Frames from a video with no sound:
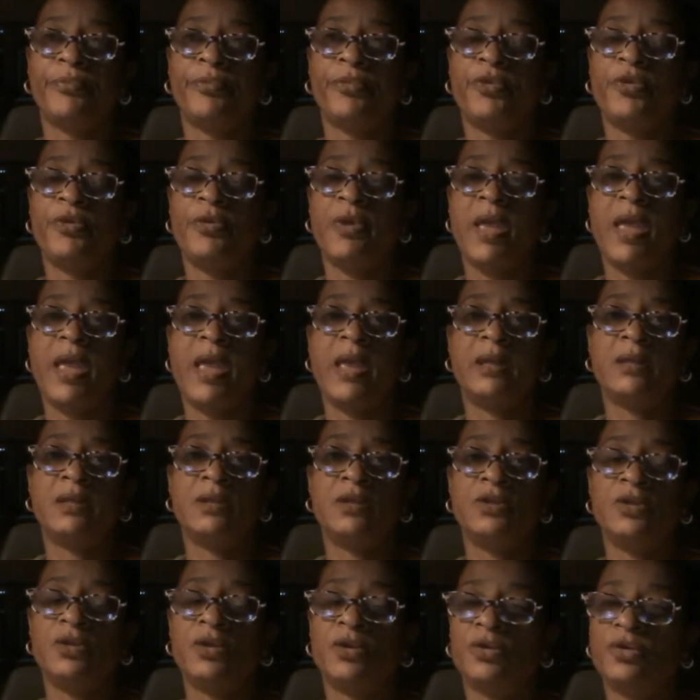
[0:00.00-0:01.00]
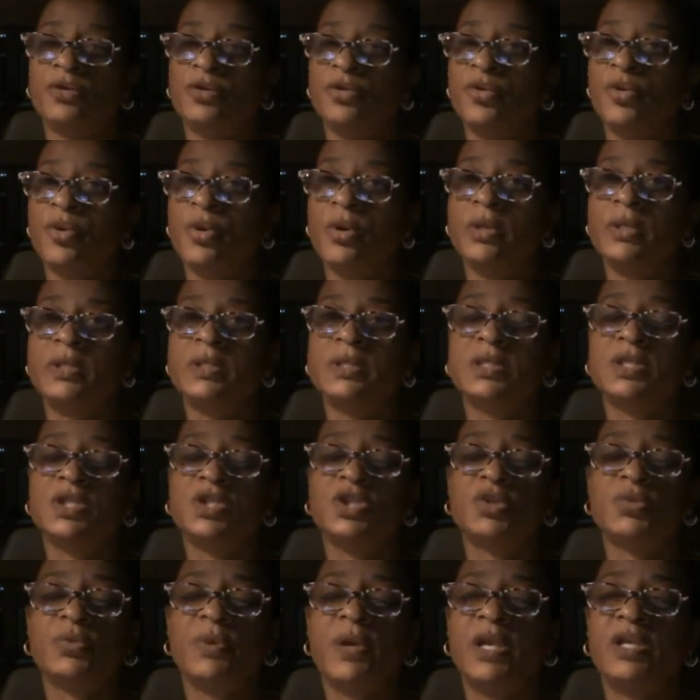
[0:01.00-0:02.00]
You had, you know, the New Orleans
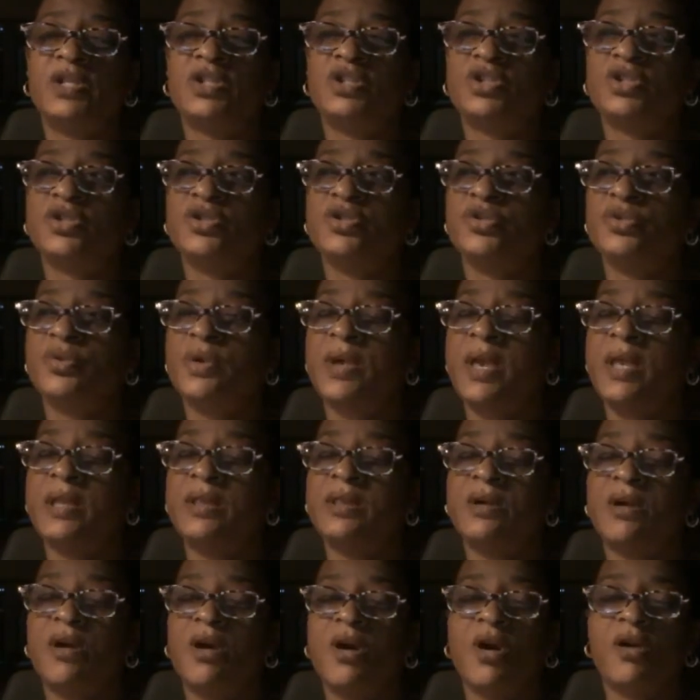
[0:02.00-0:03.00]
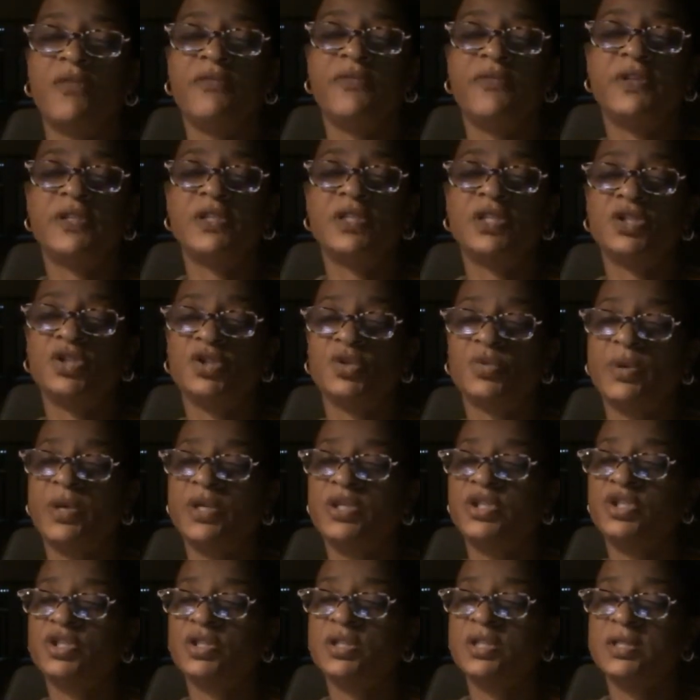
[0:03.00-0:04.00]
situation, you had the Harvey
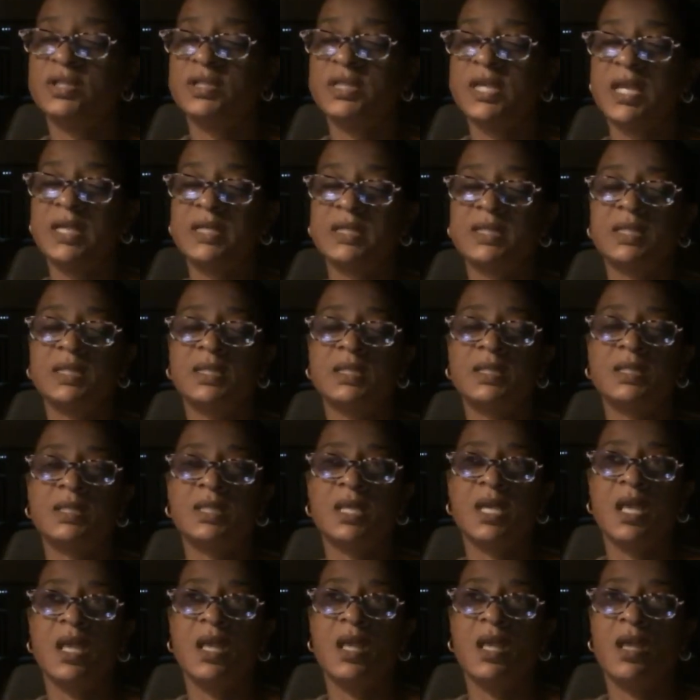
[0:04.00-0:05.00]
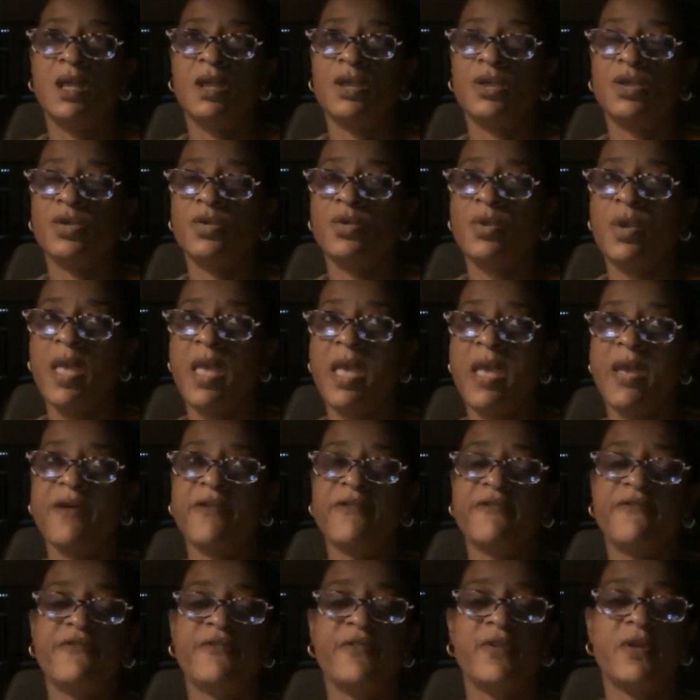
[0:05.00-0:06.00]
situation in Texas, you
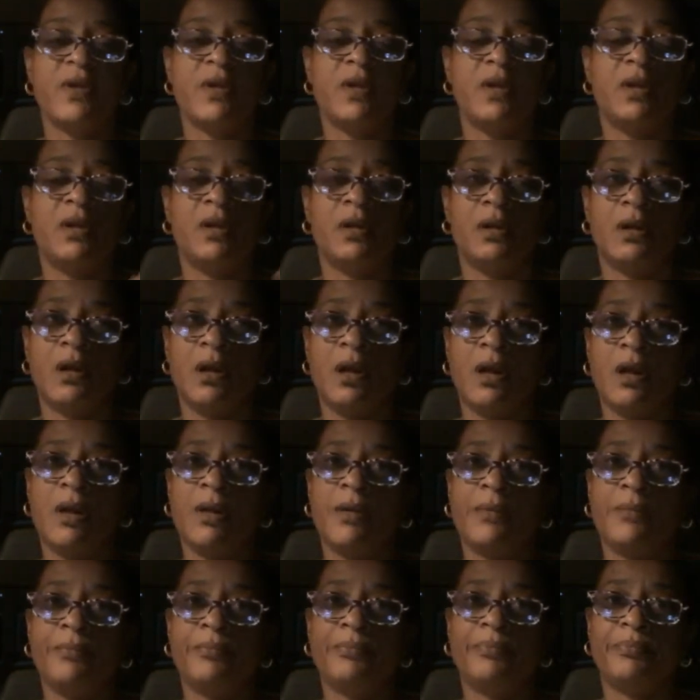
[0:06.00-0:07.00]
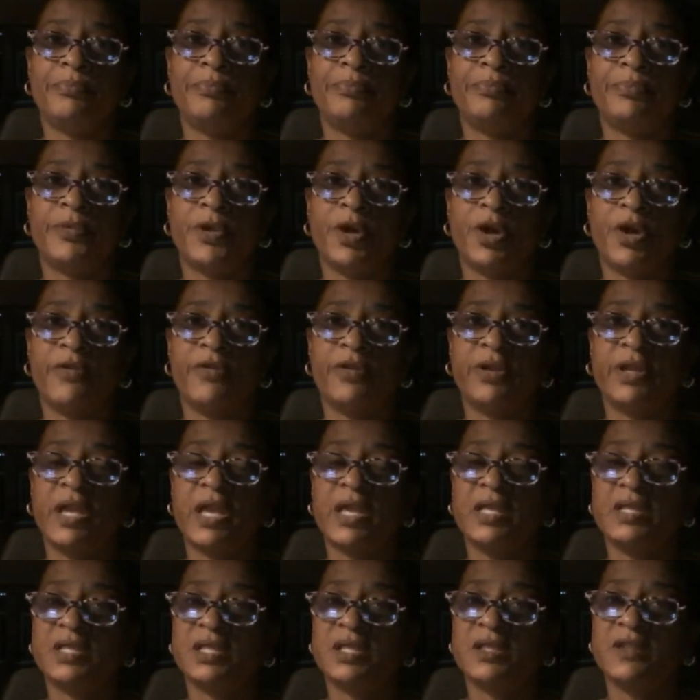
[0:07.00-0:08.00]
have the
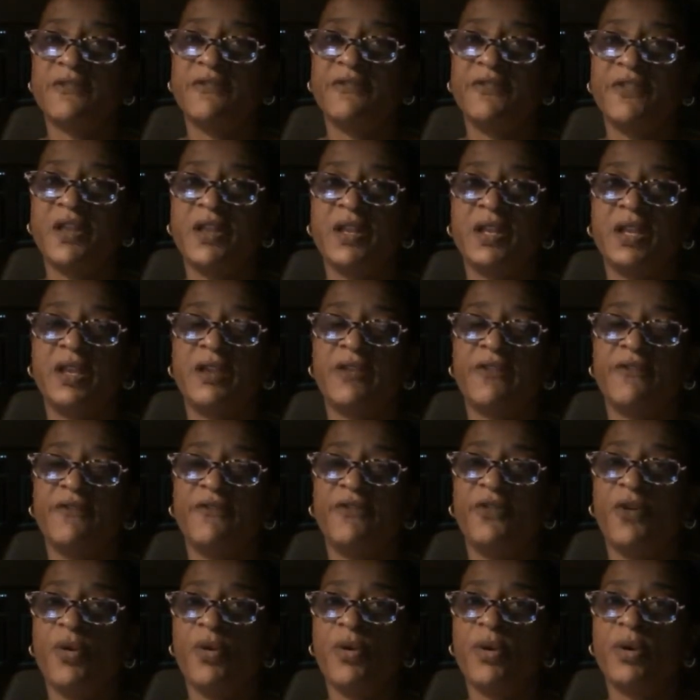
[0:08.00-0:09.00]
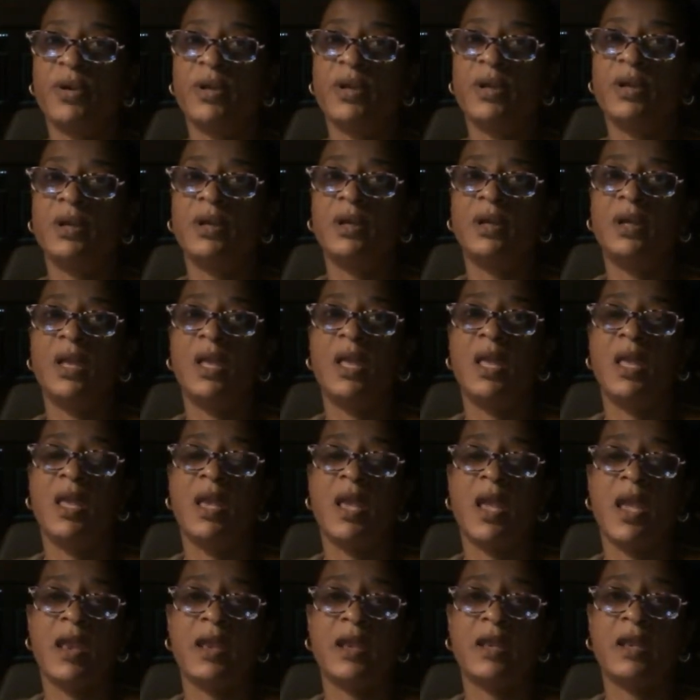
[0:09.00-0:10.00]
hurricanes and the flooding in Florida
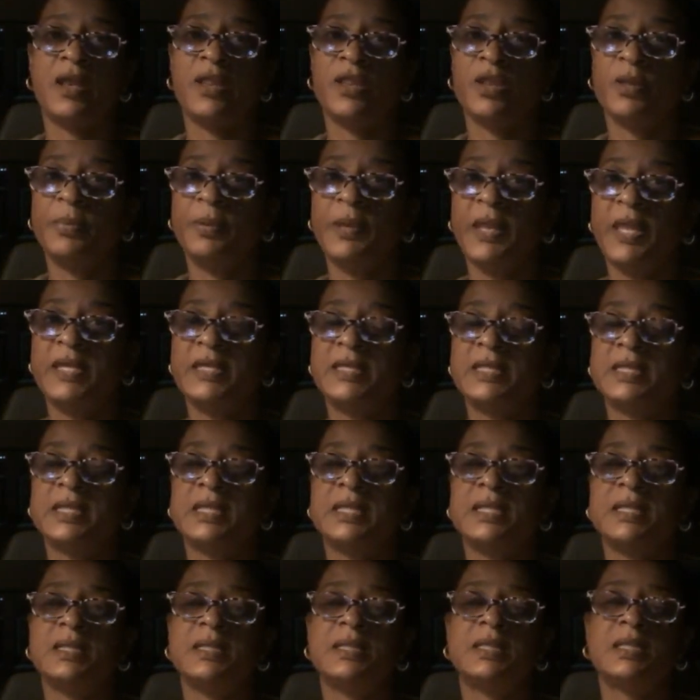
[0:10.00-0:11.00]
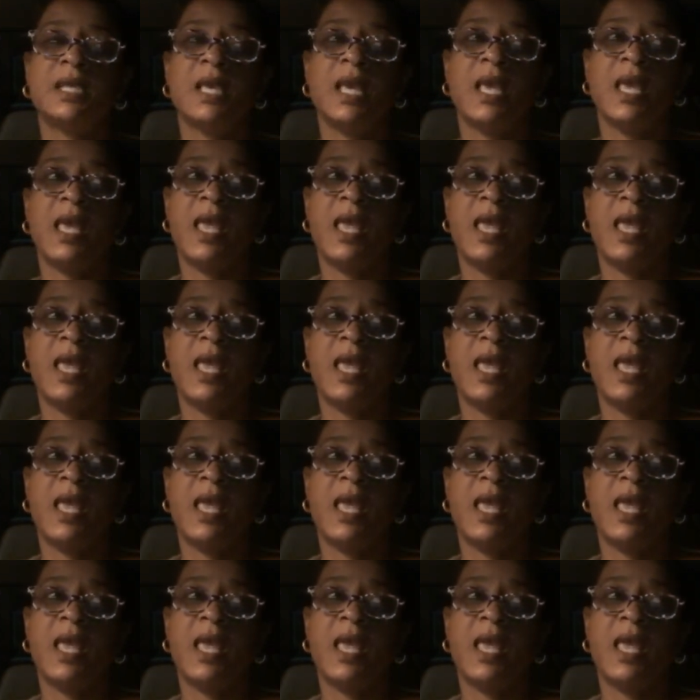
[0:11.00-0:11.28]
and in other places.